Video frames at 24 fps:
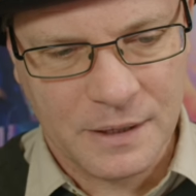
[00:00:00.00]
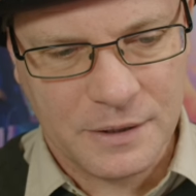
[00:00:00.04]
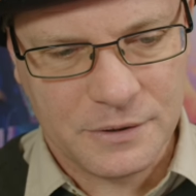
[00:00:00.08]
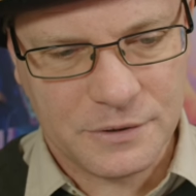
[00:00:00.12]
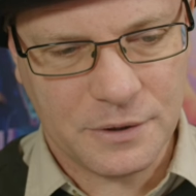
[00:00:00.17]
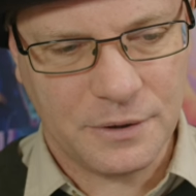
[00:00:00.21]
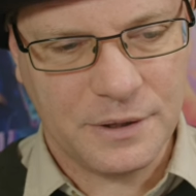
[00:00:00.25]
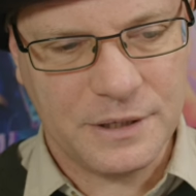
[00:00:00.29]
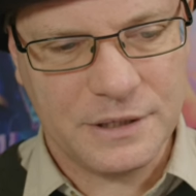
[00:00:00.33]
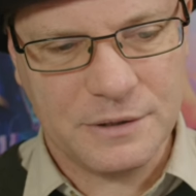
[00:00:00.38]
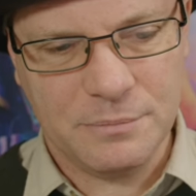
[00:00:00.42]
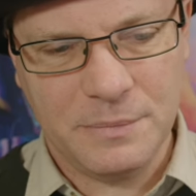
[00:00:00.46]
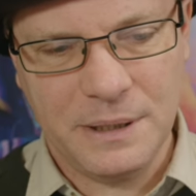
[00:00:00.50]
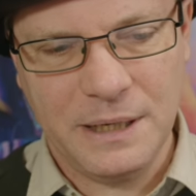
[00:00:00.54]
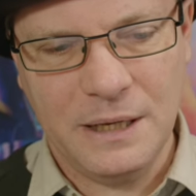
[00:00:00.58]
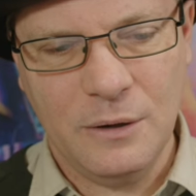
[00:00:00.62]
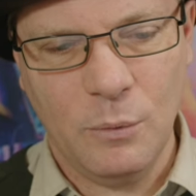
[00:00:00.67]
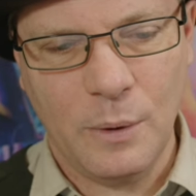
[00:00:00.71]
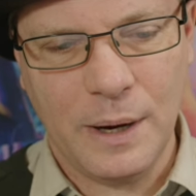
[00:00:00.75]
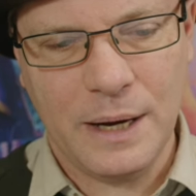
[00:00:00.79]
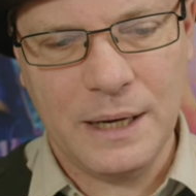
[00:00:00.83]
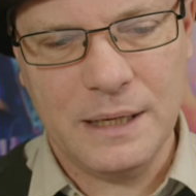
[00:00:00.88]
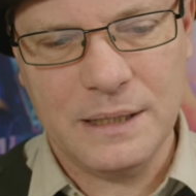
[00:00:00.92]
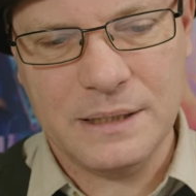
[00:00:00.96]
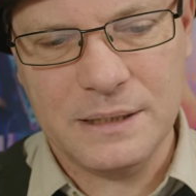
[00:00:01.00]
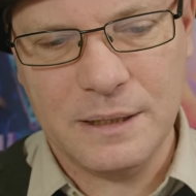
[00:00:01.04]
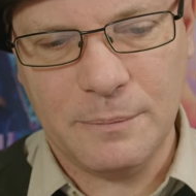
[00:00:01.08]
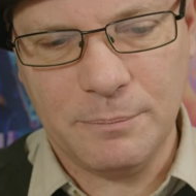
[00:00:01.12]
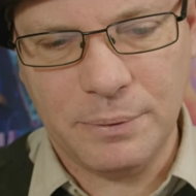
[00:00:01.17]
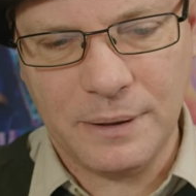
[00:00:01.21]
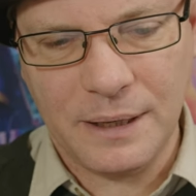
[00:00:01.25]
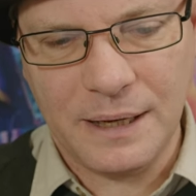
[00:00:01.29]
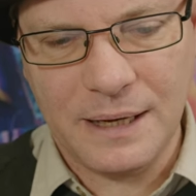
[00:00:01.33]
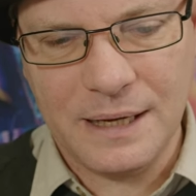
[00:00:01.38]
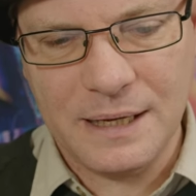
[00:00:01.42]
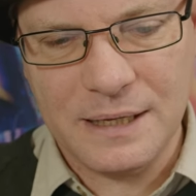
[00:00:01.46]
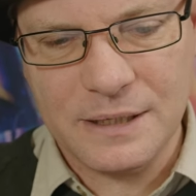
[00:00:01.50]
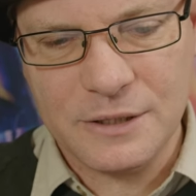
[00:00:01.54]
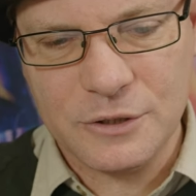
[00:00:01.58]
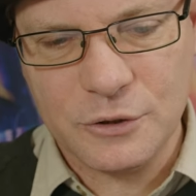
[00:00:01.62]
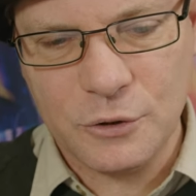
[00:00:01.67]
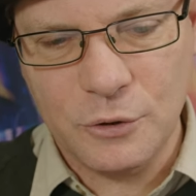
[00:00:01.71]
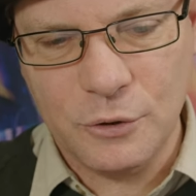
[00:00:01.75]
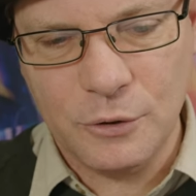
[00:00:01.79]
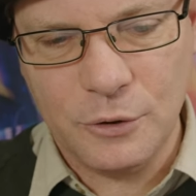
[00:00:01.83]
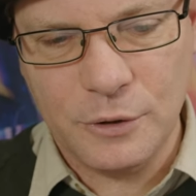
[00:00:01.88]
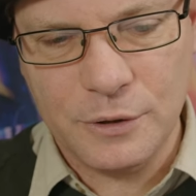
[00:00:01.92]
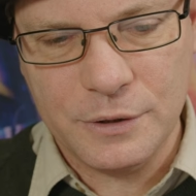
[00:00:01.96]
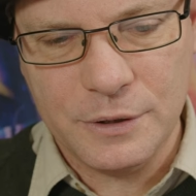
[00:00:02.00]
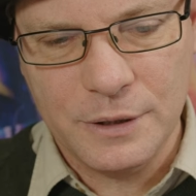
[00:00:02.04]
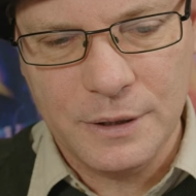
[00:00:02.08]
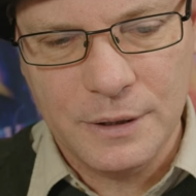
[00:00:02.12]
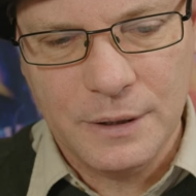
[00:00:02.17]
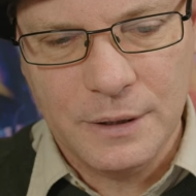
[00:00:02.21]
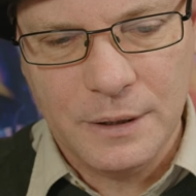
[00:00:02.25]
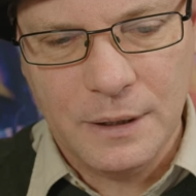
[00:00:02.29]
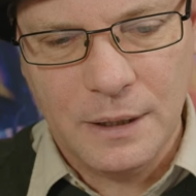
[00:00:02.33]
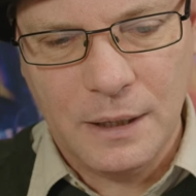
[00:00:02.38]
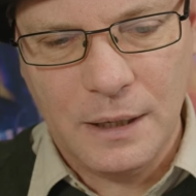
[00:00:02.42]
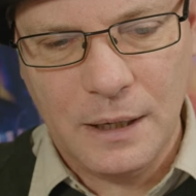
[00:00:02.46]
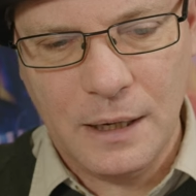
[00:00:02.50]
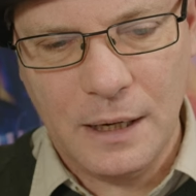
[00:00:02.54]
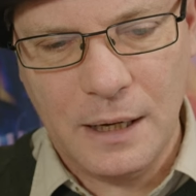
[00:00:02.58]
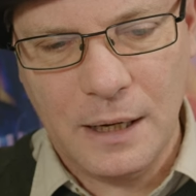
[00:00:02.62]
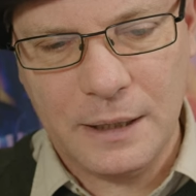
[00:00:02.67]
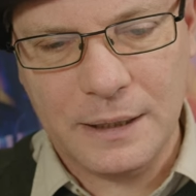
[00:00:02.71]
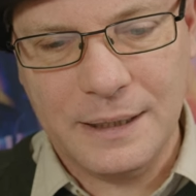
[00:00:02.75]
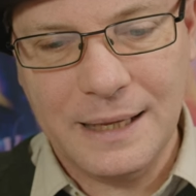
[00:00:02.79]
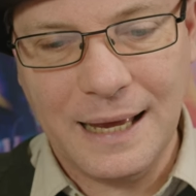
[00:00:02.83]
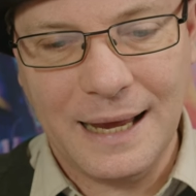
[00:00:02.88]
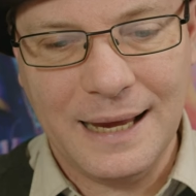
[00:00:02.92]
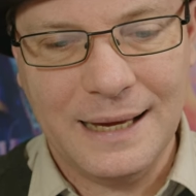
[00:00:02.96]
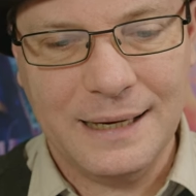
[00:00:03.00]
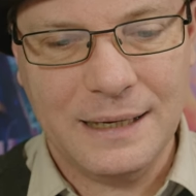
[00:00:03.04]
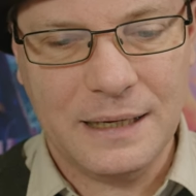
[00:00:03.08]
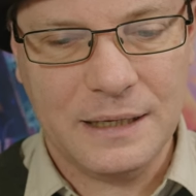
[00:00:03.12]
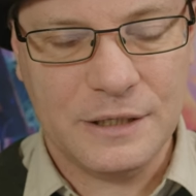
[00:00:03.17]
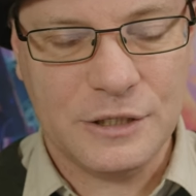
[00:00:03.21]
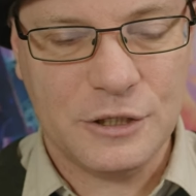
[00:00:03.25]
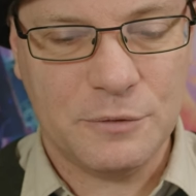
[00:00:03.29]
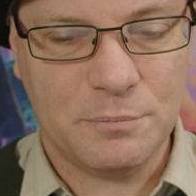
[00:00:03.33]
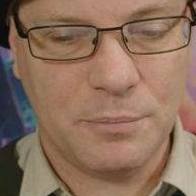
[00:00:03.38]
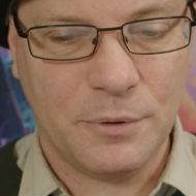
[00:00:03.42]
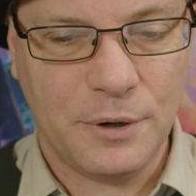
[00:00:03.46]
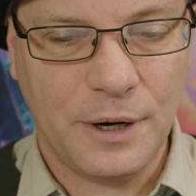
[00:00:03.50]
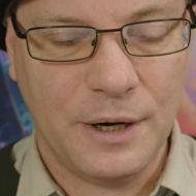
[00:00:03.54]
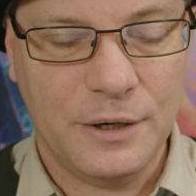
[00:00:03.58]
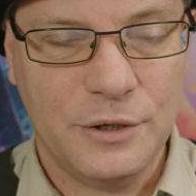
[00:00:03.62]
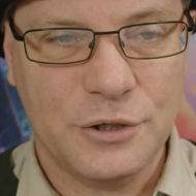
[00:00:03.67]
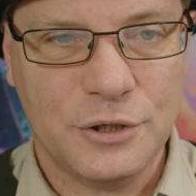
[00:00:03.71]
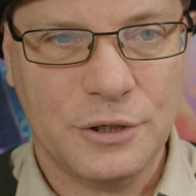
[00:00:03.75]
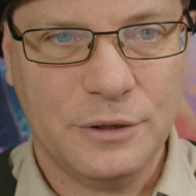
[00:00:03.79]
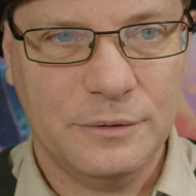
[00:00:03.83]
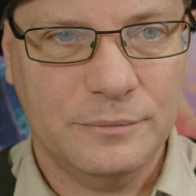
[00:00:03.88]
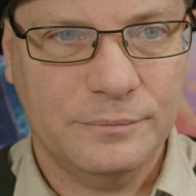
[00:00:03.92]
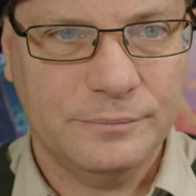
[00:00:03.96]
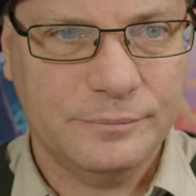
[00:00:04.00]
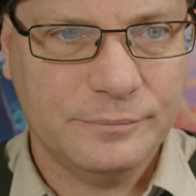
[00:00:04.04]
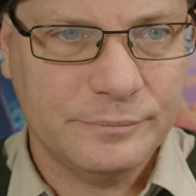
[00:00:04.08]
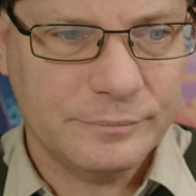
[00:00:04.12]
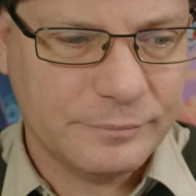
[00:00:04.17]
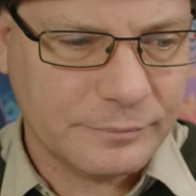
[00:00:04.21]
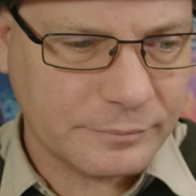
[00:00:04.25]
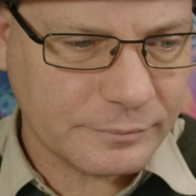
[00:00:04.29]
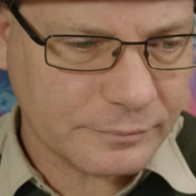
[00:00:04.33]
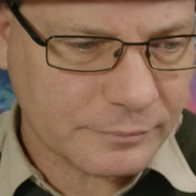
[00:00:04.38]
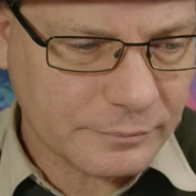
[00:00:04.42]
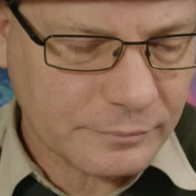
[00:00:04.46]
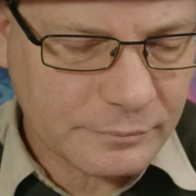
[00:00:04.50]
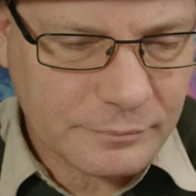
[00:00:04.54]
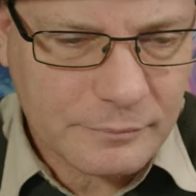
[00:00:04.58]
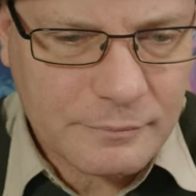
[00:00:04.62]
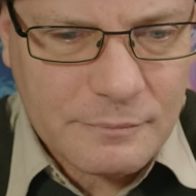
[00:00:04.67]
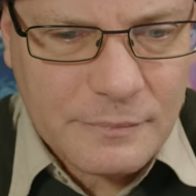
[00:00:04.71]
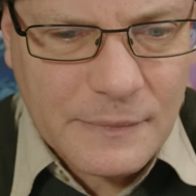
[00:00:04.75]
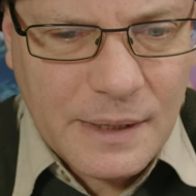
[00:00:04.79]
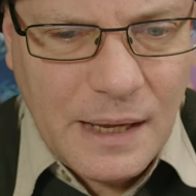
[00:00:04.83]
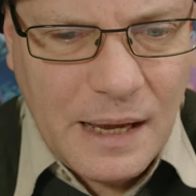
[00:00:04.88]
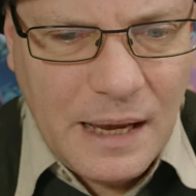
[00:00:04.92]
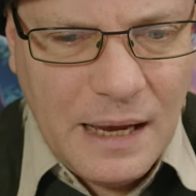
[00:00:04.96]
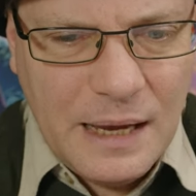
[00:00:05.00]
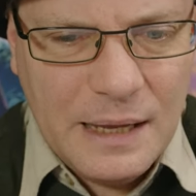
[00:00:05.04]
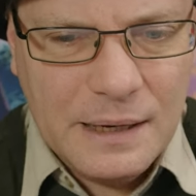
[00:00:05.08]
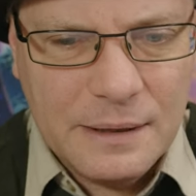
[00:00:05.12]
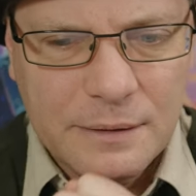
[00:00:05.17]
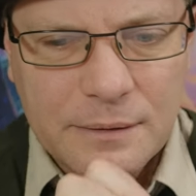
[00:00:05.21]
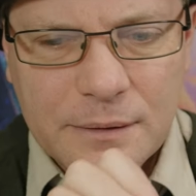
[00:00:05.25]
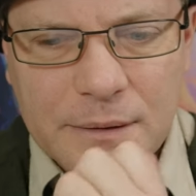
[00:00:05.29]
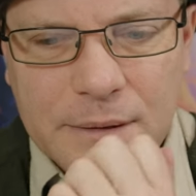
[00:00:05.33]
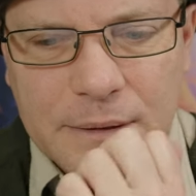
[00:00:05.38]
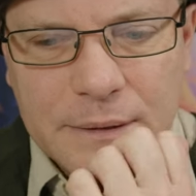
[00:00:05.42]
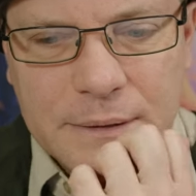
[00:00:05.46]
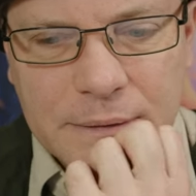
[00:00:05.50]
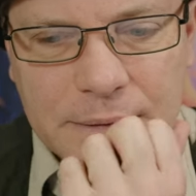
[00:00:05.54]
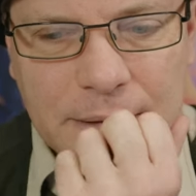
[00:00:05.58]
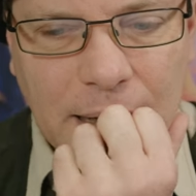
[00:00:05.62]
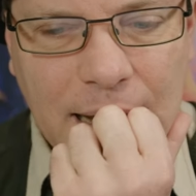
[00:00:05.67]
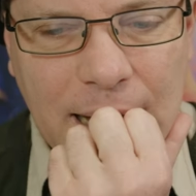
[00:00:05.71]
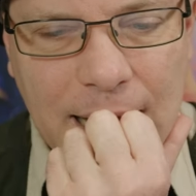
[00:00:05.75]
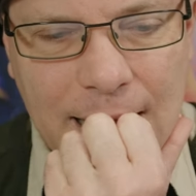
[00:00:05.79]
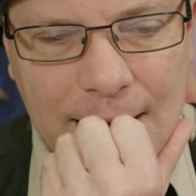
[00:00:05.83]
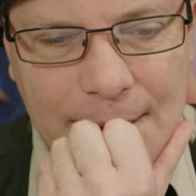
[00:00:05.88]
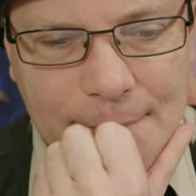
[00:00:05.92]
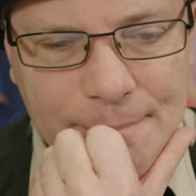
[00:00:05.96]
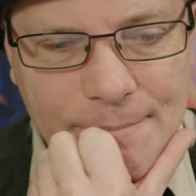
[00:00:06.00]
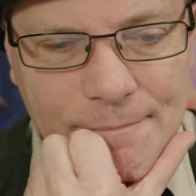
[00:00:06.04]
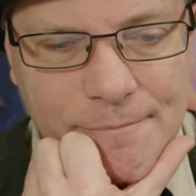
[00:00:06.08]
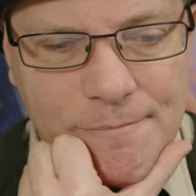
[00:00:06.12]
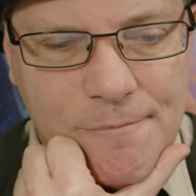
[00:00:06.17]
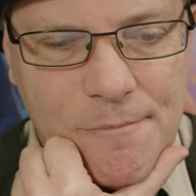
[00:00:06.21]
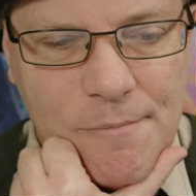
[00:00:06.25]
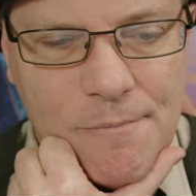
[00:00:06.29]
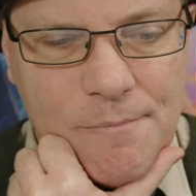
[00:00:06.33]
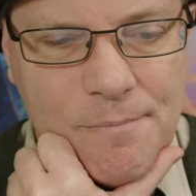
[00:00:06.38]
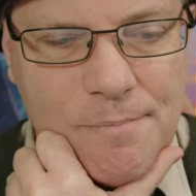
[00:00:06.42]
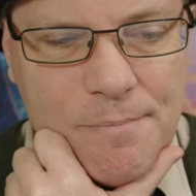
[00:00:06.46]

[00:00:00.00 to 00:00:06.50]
So there's many ways that players could uh, gain inspiration, and um,